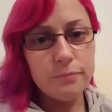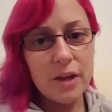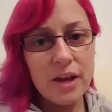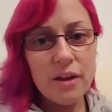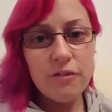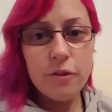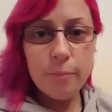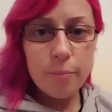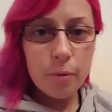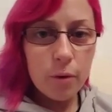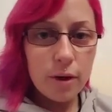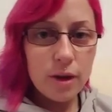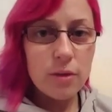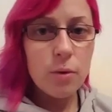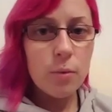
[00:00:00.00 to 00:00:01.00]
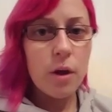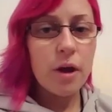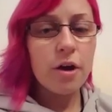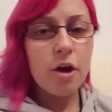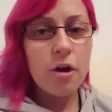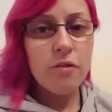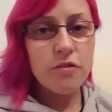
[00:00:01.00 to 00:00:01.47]
And if you put in the
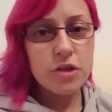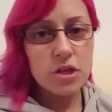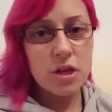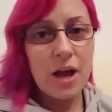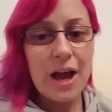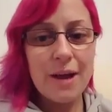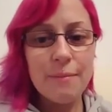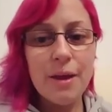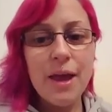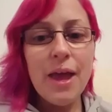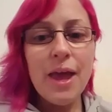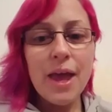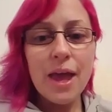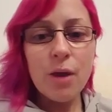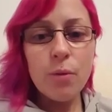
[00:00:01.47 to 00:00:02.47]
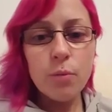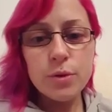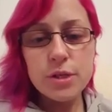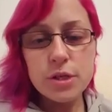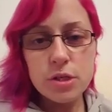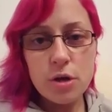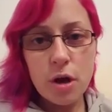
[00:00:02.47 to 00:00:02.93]
work over time, it
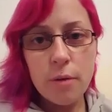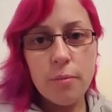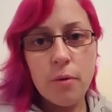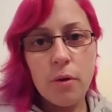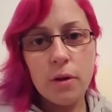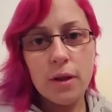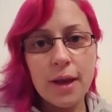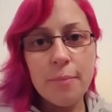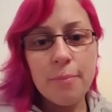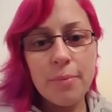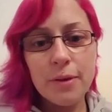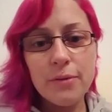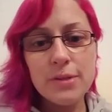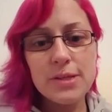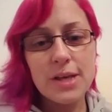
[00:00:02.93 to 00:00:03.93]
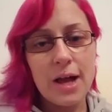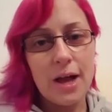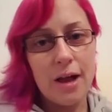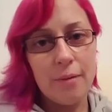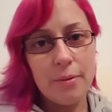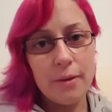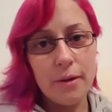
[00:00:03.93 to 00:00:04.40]
will snowball. It builds
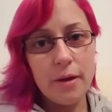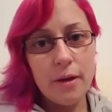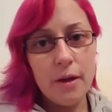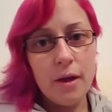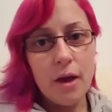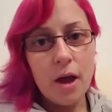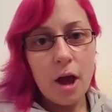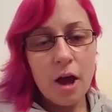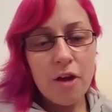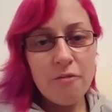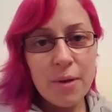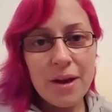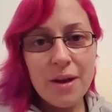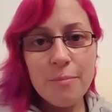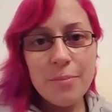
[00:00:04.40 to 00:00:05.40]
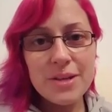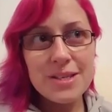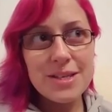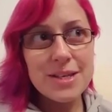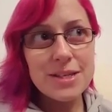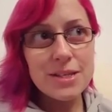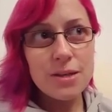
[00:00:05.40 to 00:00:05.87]
up. I've been in
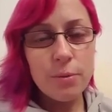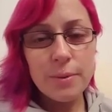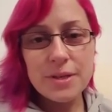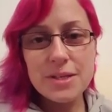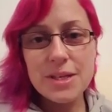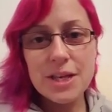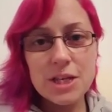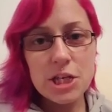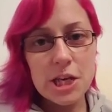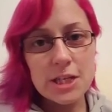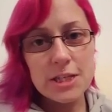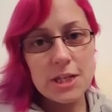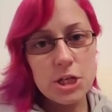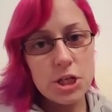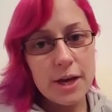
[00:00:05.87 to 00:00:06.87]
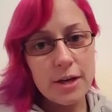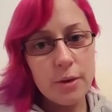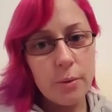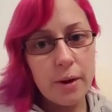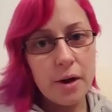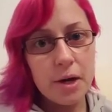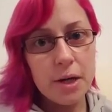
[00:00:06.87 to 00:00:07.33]
business, it'll be 6 years in
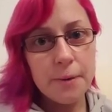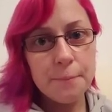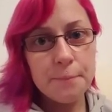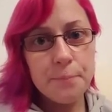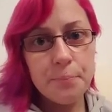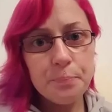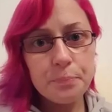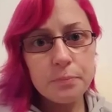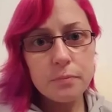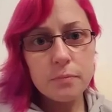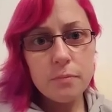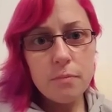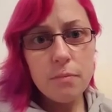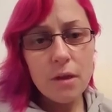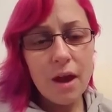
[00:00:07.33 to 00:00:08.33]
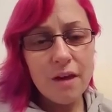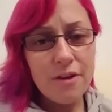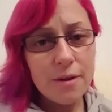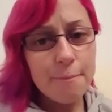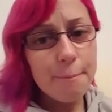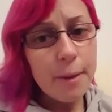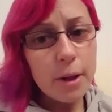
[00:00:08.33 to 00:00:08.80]
January. I've
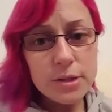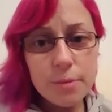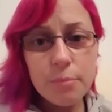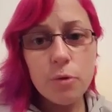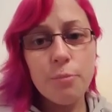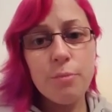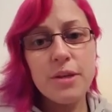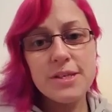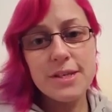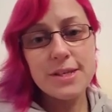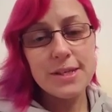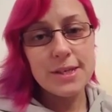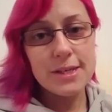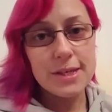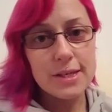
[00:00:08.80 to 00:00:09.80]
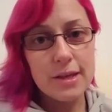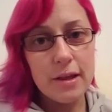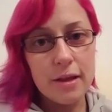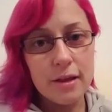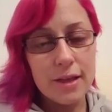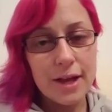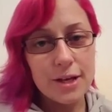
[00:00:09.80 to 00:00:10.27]
had multiple businesses
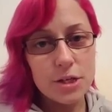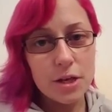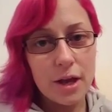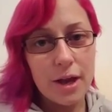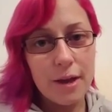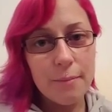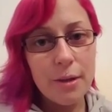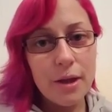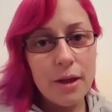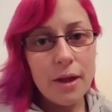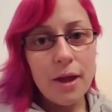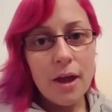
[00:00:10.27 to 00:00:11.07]
in that time.